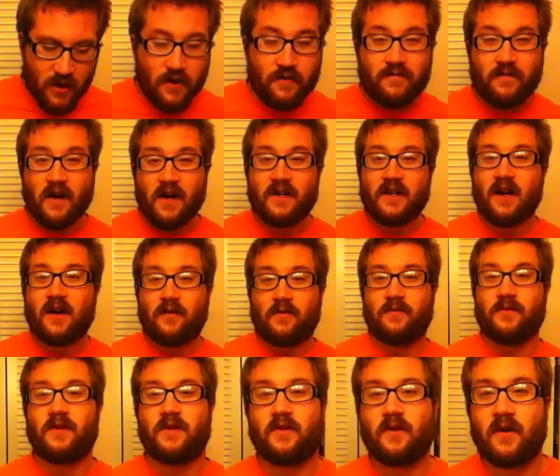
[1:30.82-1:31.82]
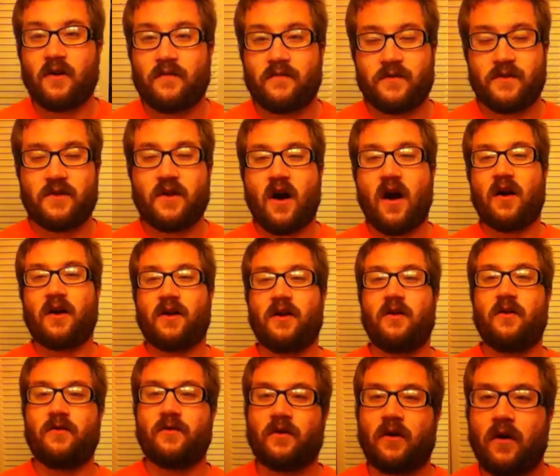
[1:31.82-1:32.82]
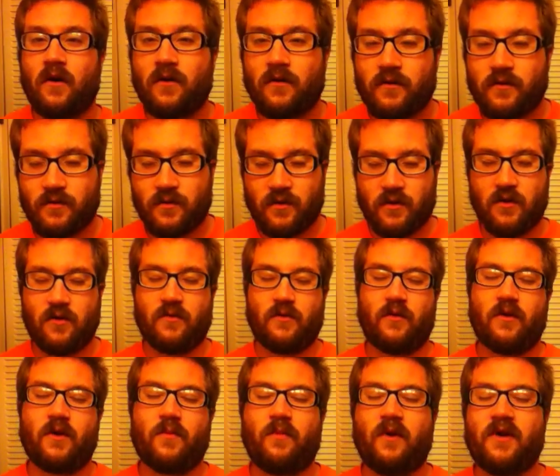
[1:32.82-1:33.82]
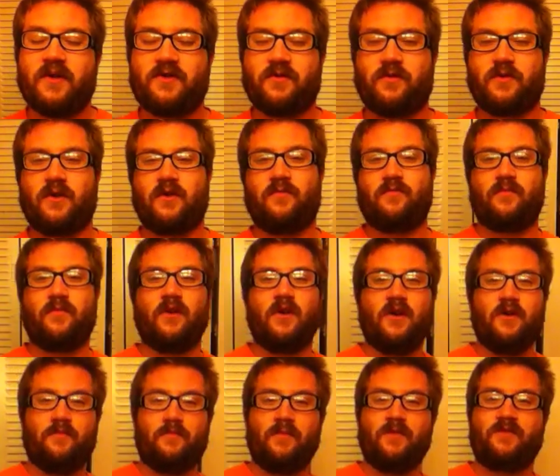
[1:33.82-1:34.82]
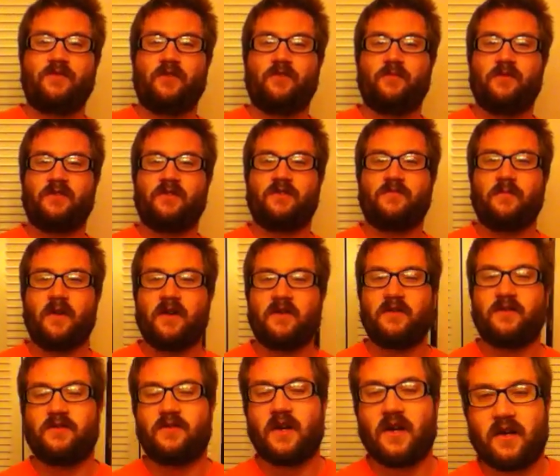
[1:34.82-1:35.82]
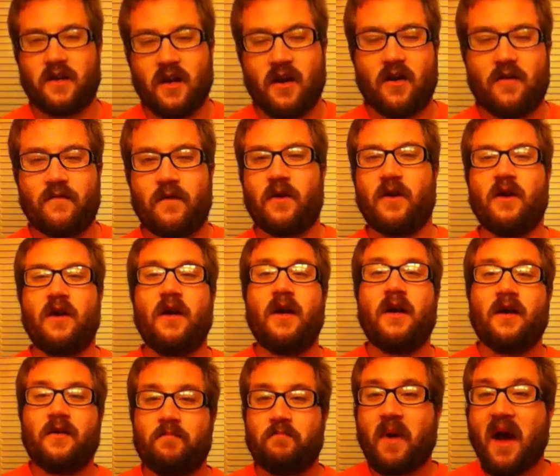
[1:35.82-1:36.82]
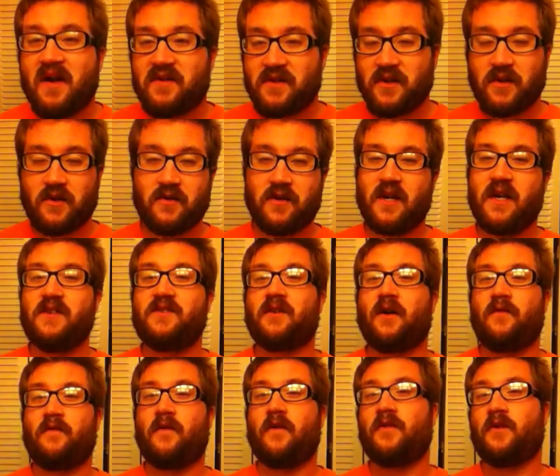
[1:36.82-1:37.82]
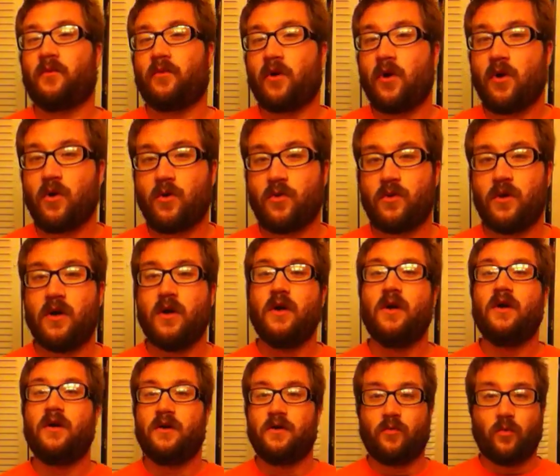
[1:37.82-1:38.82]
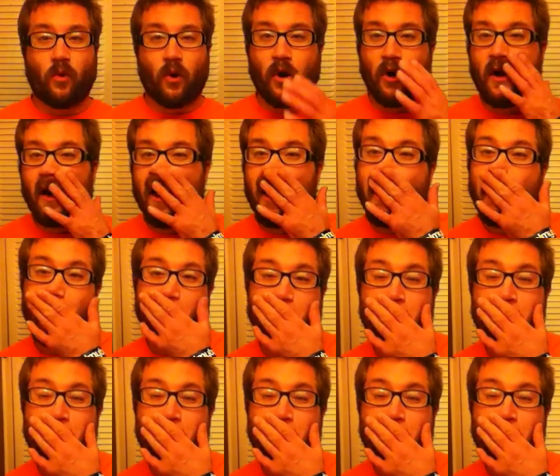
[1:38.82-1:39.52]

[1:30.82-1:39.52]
you find out when you hear of his daughter, or the place where your Mr. and Mrs. Midgets take care of you. Basically, he's off on the road working.